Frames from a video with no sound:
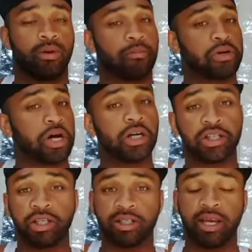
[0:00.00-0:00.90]
The
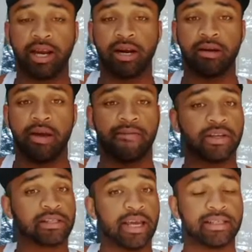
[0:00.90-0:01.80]
production is there. If
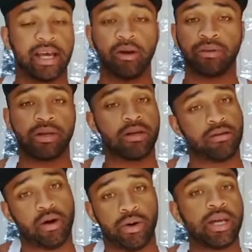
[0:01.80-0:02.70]
he stays healthy,
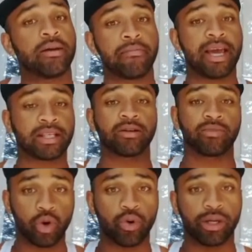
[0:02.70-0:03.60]
he can make
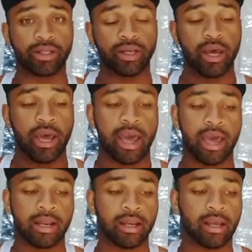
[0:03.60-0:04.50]
some noise.
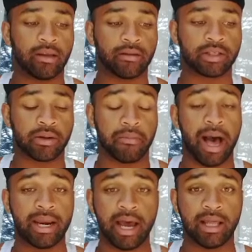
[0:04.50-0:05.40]
And to
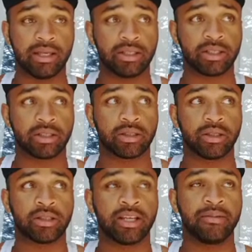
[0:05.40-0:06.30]
my knowledge,
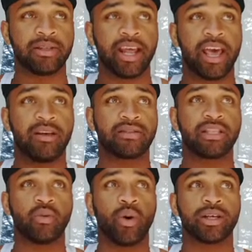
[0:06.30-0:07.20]
the teams in the
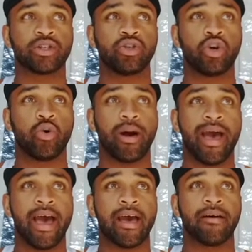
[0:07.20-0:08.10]
NFC West don't
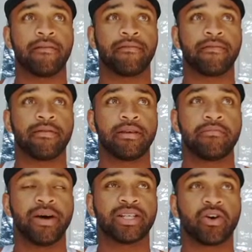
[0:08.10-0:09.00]
have
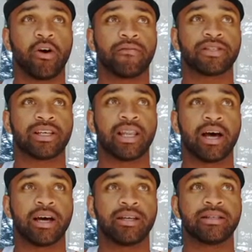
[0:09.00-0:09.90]
the best offensive
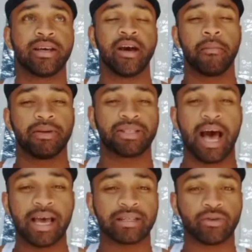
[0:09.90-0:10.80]
lines.
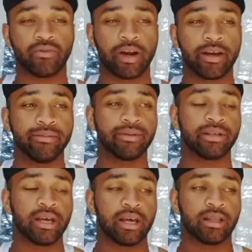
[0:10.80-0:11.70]
Besides the
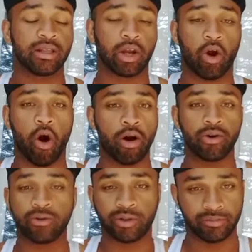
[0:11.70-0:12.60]
Rams, the
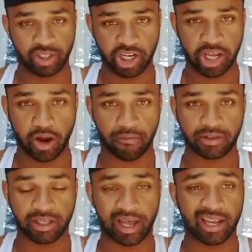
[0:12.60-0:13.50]
Cardinals, shitty
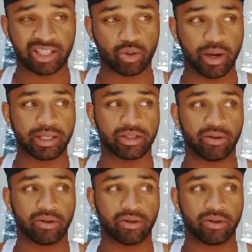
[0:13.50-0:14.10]
offensive line. That's twice.